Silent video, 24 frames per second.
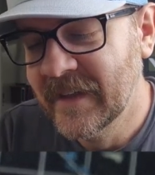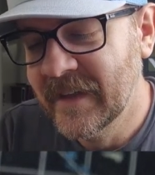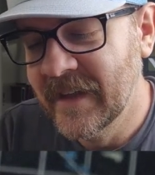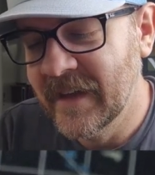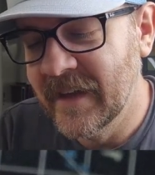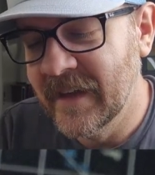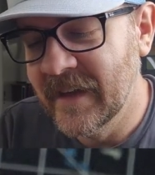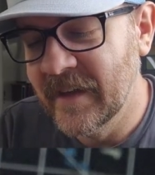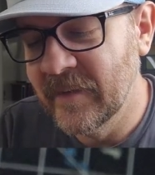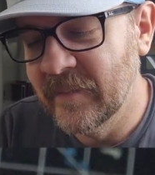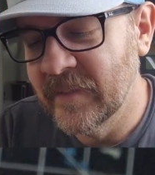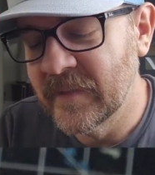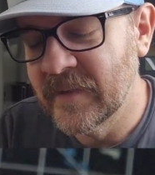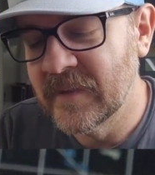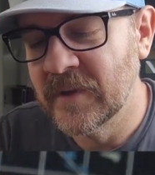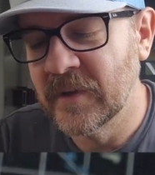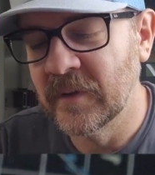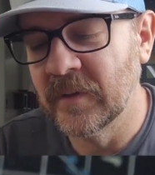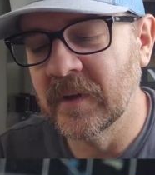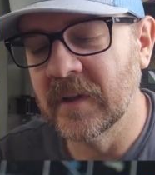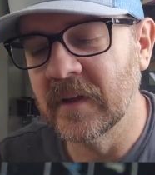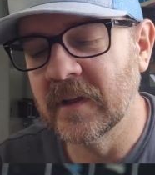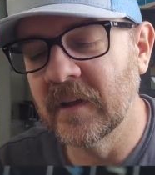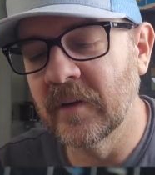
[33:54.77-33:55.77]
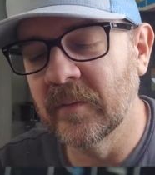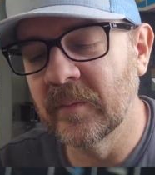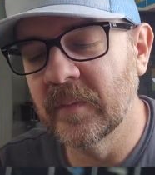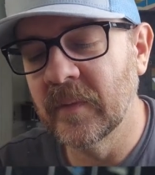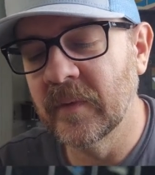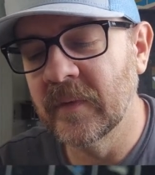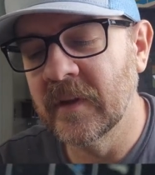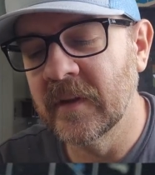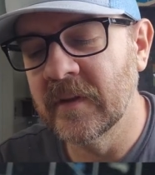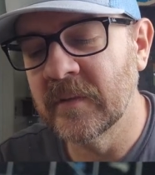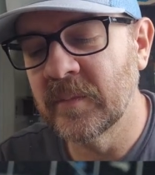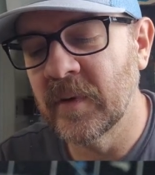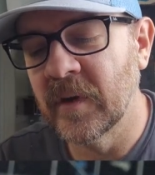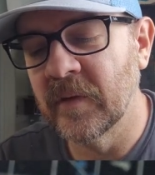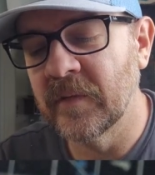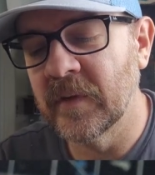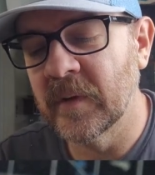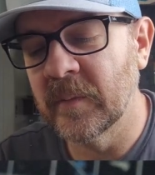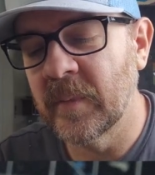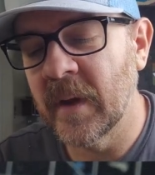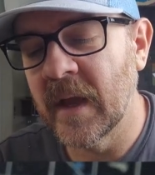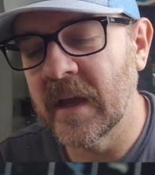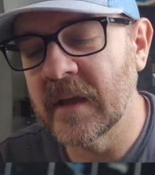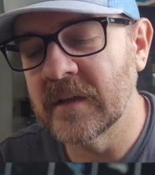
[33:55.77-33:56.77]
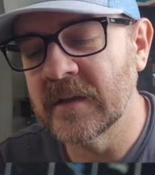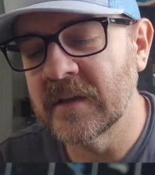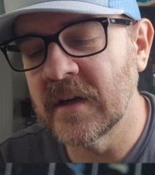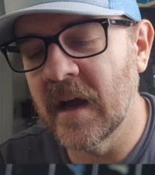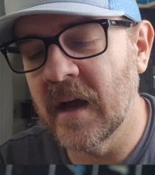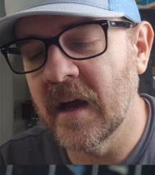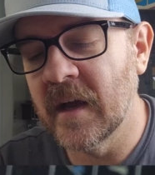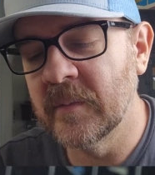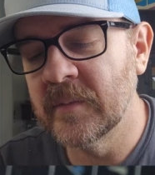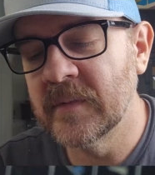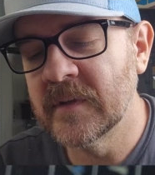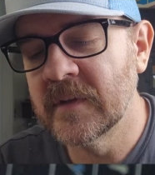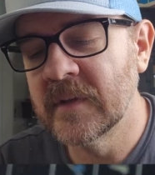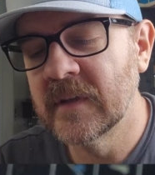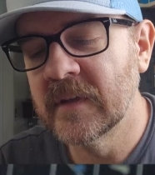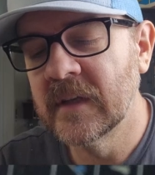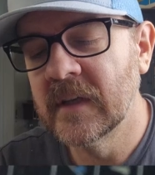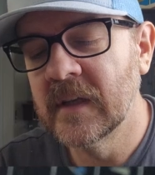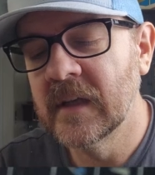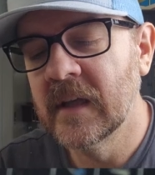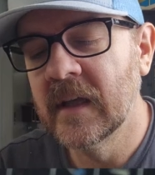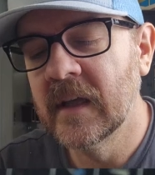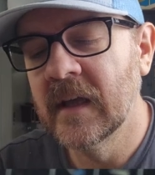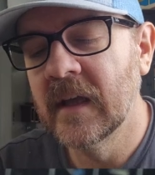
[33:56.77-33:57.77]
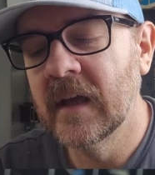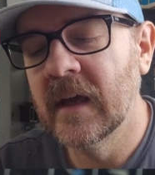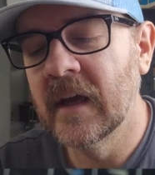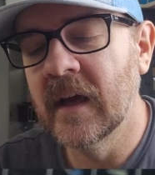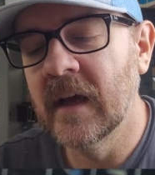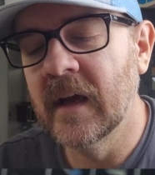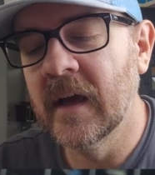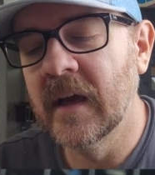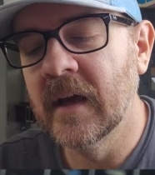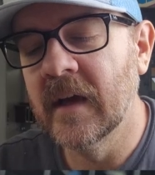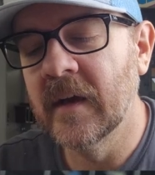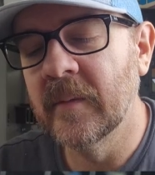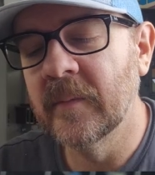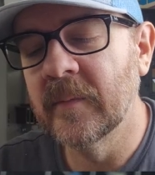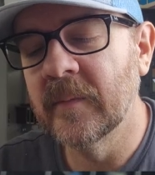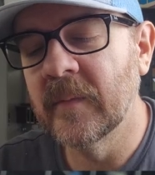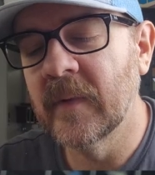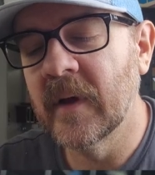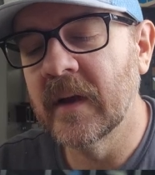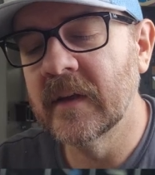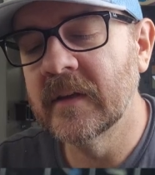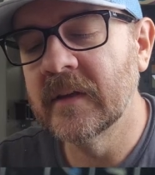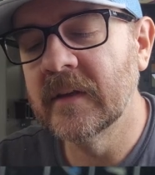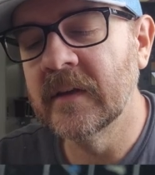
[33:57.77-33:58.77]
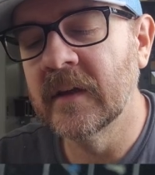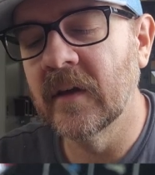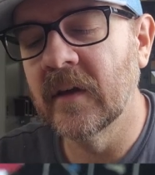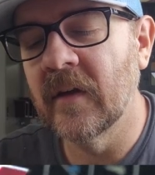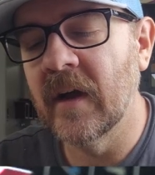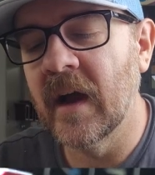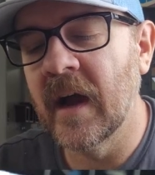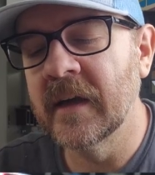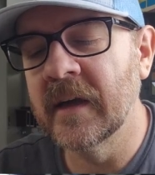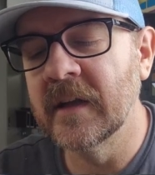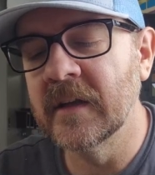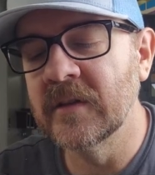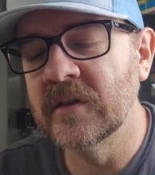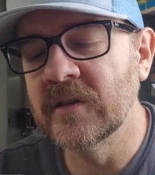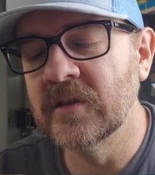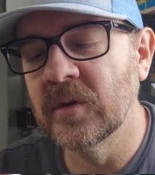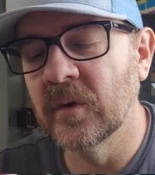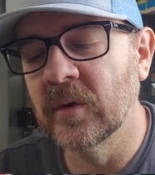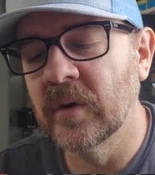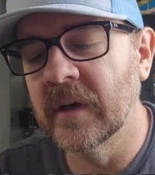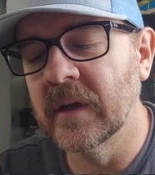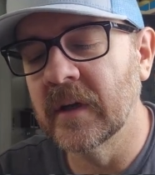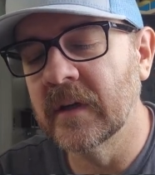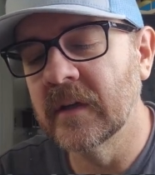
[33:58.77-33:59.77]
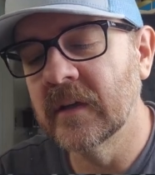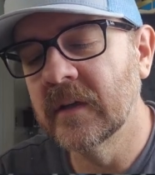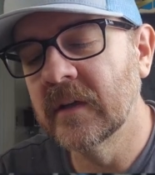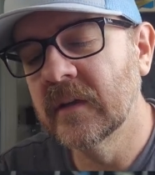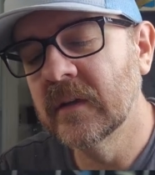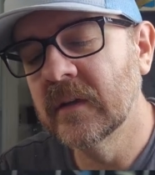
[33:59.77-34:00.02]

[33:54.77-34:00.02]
as doing, you know, these perfect paint jobs. You know, I enjoy